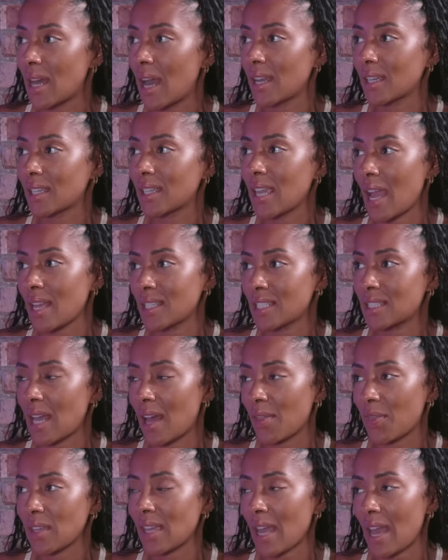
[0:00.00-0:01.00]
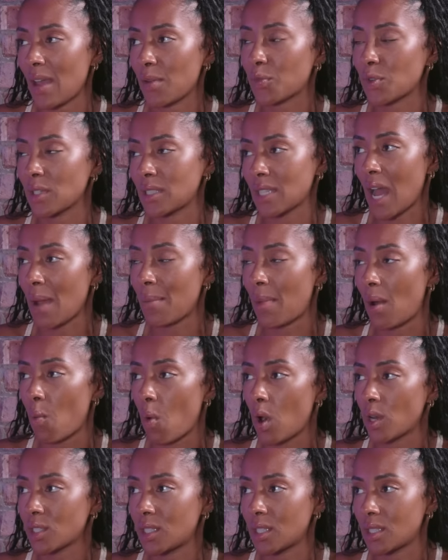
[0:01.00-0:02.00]
that gets. I think every time I
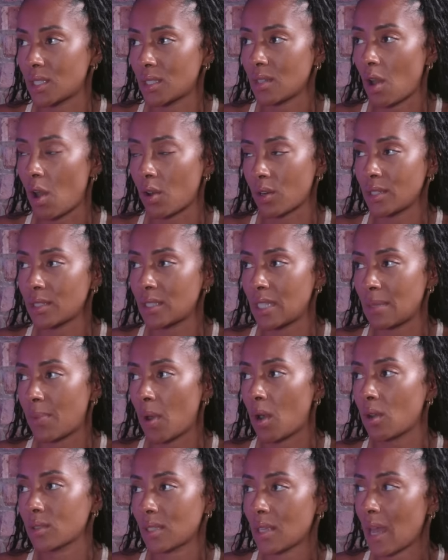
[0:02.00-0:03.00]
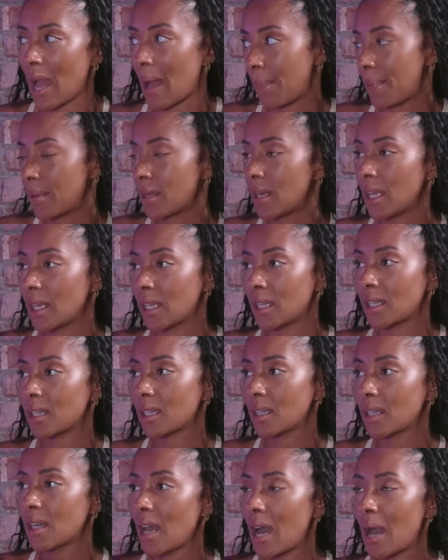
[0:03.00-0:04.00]
watch this honesty box happening,
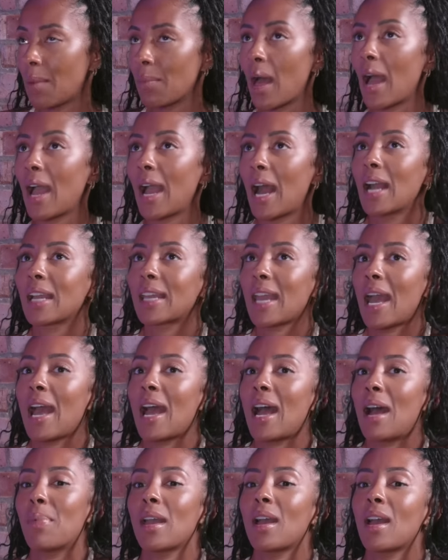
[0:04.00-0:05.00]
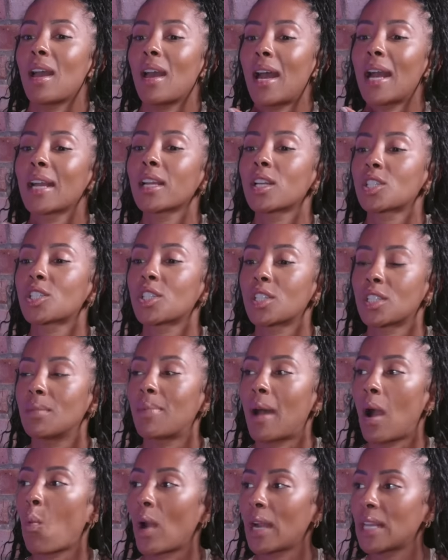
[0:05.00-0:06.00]
I'm like, I get a bit anxious
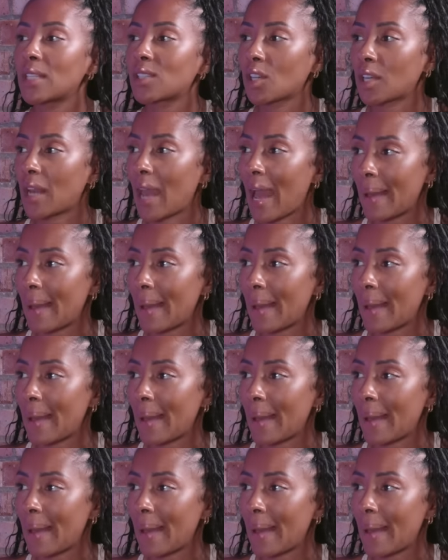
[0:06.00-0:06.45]
about when it's going to